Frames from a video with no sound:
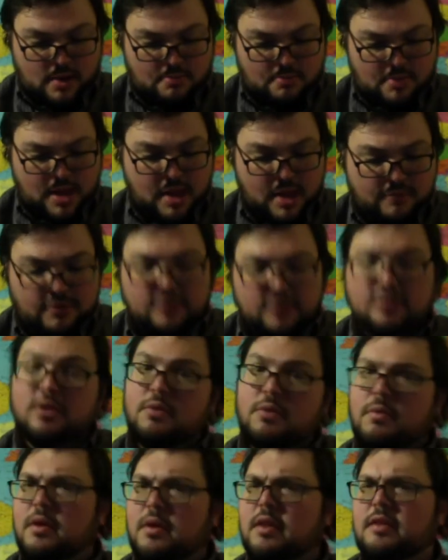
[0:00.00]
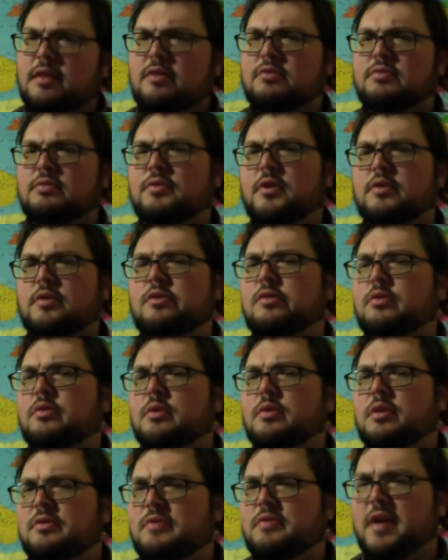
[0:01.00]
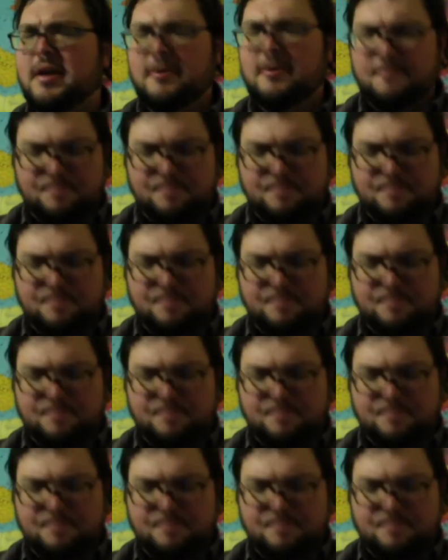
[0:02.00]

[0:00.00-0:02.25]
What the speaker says: Every single one of these revolts is going to fail.